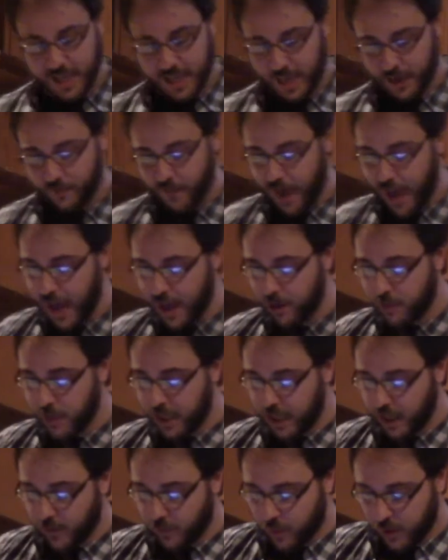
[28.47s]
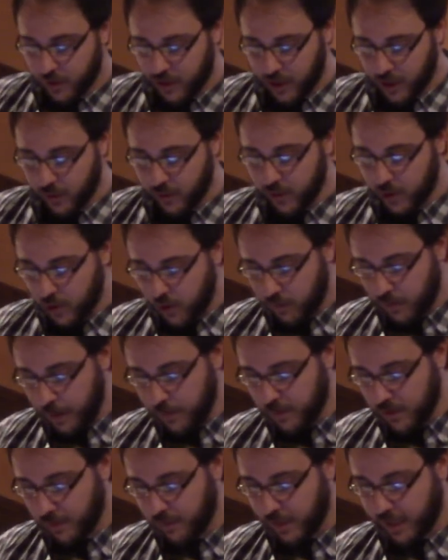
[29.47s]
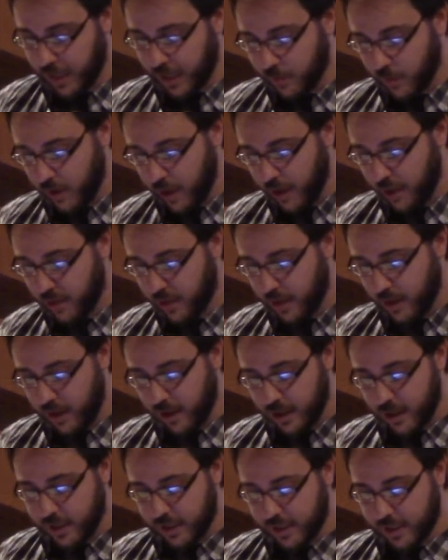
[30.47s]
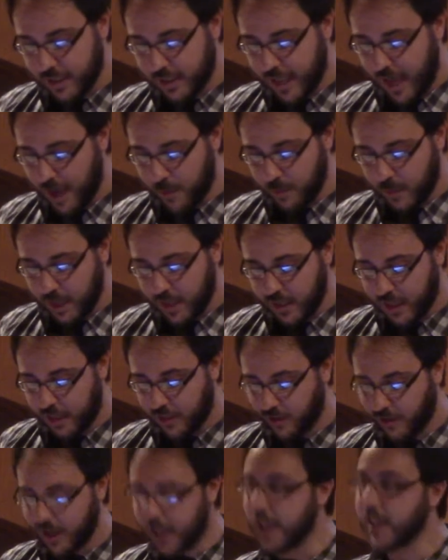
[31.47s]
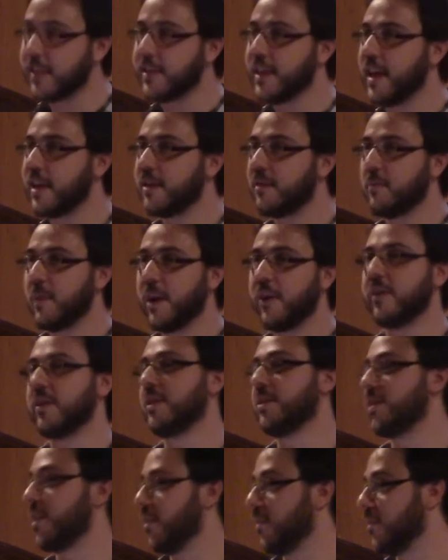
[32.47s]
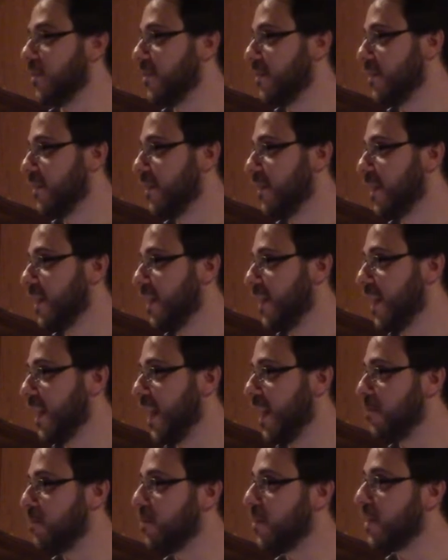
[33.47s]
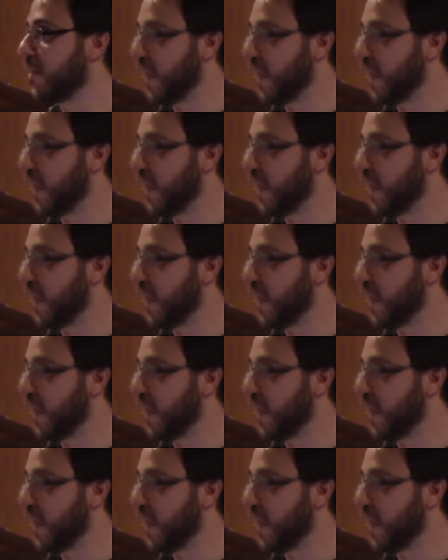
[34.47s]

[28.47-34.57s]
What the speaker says: If Adam and Eve were the only two people to begin with, does that mean that their kids had to marry each other? And I put